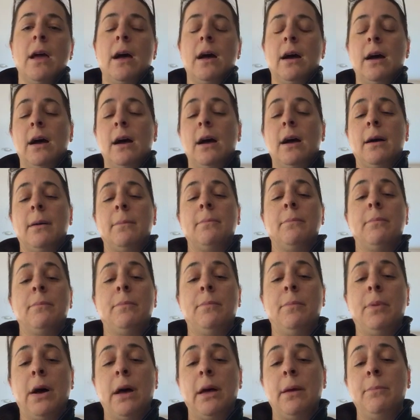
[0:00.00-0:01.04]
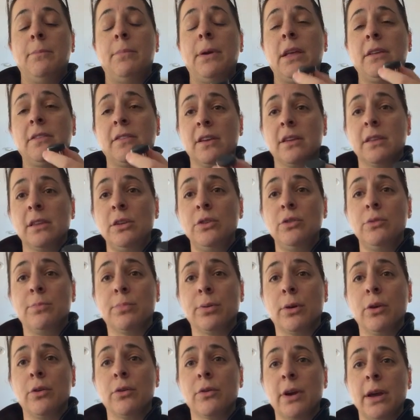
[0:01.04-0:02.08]
Um, but basically you
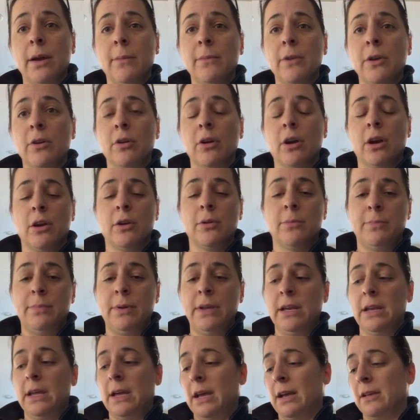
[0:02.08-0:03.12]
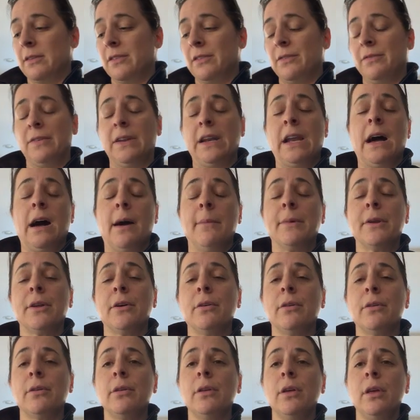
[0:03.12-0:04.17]
program their heartbeat. It has a
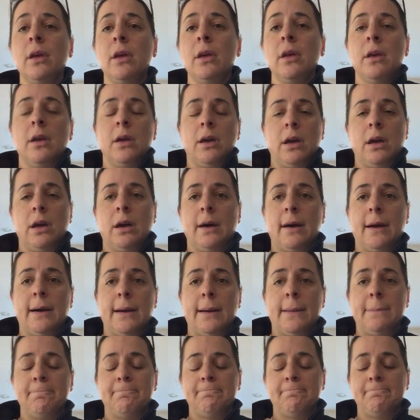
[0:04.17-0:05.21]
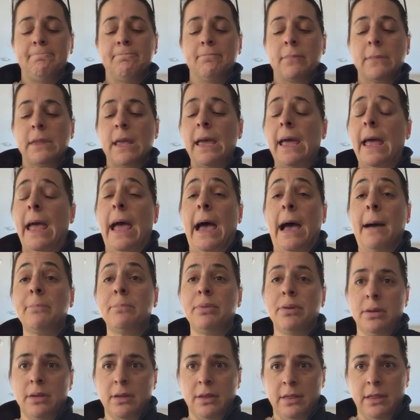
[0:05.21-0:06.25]
phenomenal um, app
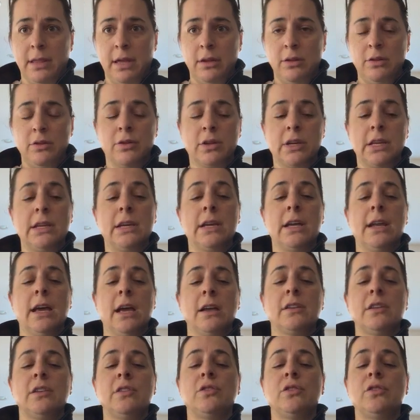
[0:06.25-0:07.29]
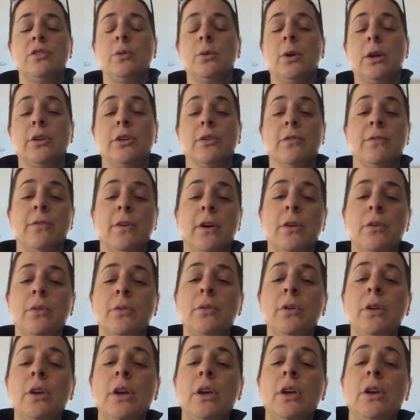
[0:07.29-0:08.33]
that you can connect it to on your
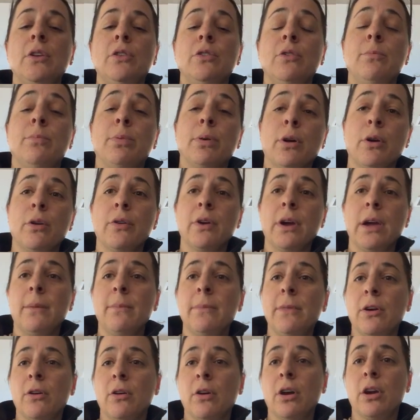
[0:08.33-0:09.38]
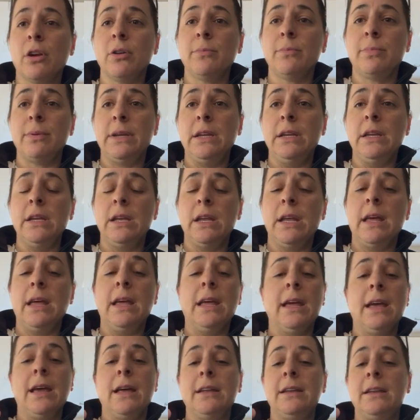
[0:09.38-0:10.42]
phone. You program their heartbeat
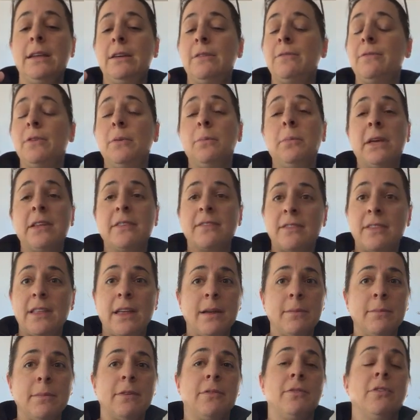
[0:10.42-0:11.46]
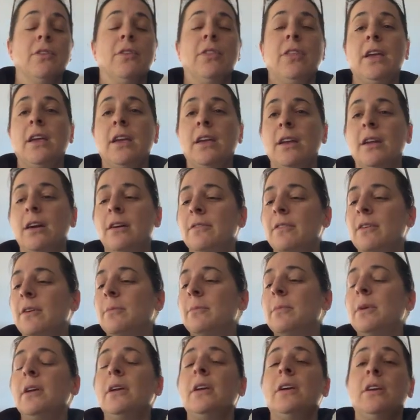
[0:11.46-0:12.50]
and if you miss them, if you're thinking of
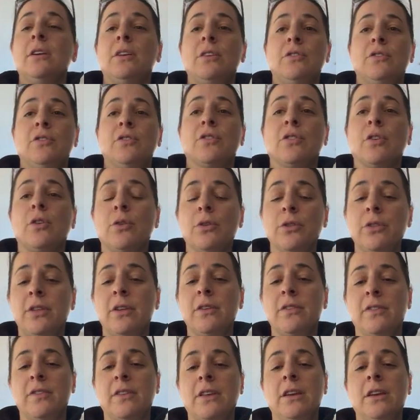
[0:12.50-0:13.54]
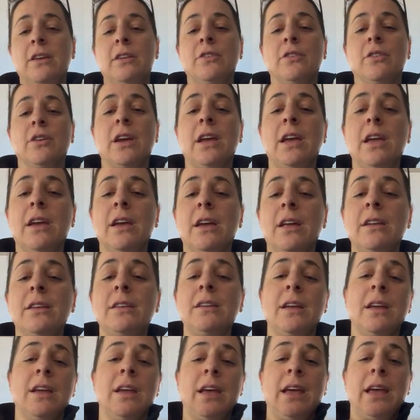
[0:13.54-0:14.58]
them, you just hold this thing in your
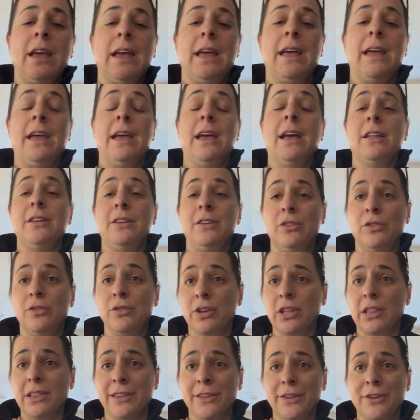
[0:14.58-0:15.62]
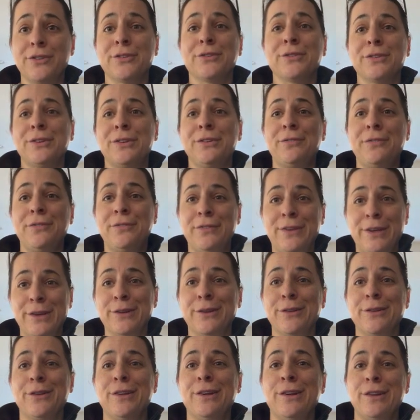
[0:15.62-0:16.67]
hand and you can literally
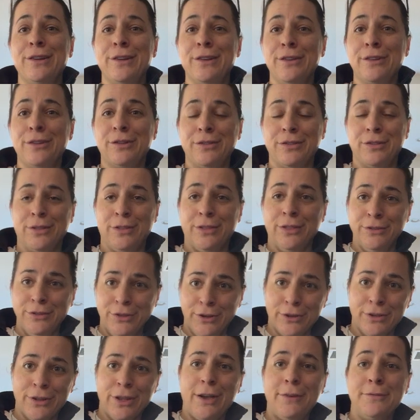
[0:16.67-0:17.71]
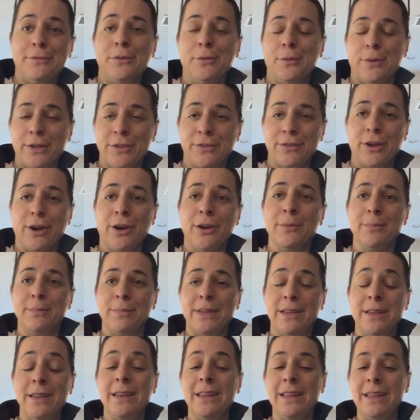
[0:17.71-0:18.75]
feel your loved one's
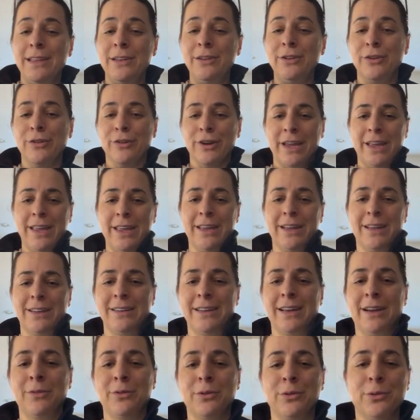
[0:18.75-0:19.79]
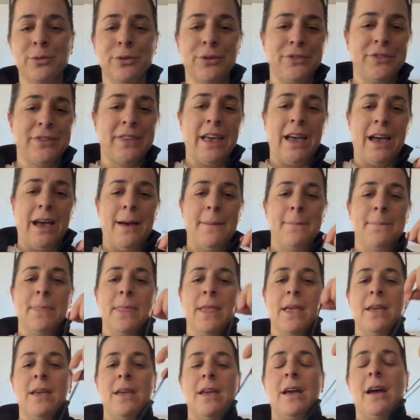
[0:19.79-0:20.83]
heartbeat in your hand. How cool is that?
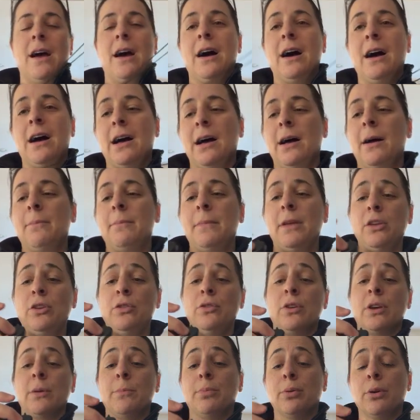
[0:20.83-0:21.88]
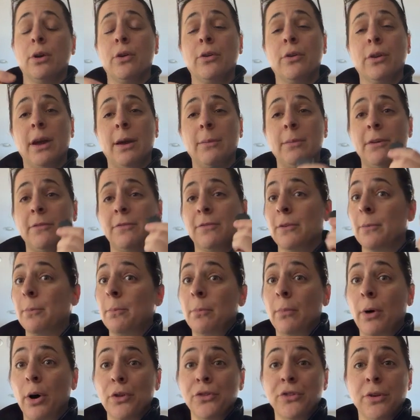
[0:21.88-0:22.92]
Um, you can program it for
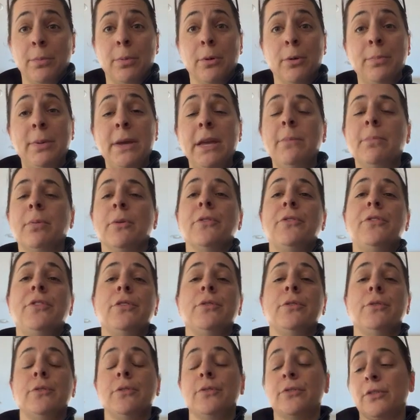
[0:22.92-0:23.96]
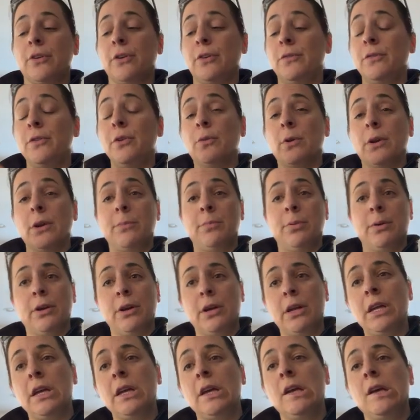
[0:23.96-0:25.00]
multiple people too. So if you want to
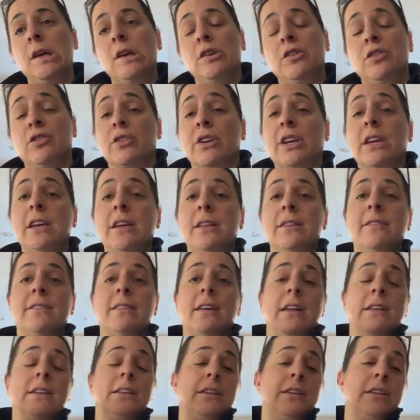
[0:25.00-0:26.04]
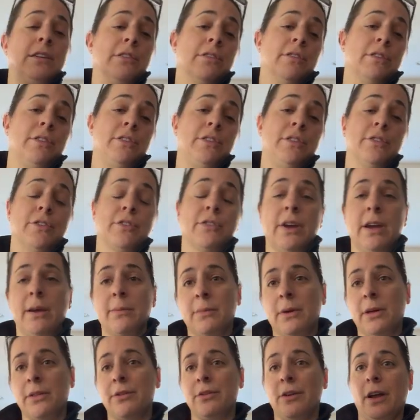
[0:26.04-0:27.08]
put your kids on here, your
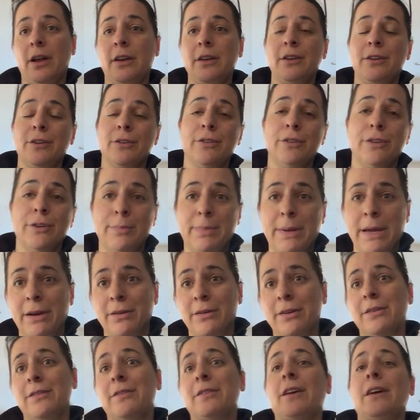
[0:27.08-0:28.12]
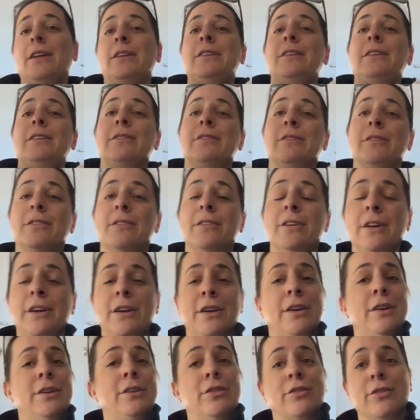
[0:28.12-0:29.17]
grandmother on here, your parents on here,
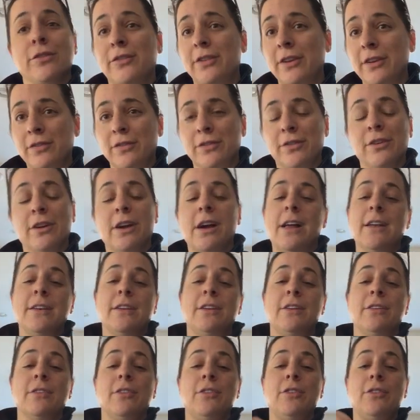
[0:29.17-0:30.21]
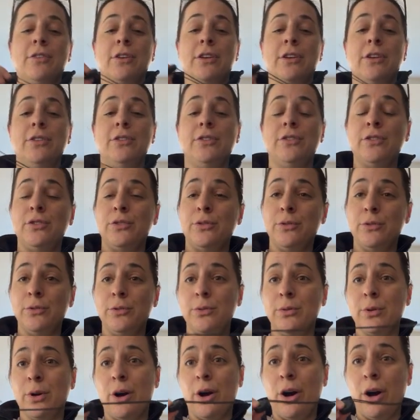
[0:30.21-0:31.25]
your sister on here, you can
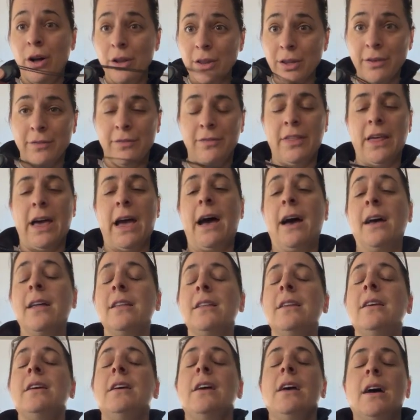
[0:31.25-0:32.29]
do all of that.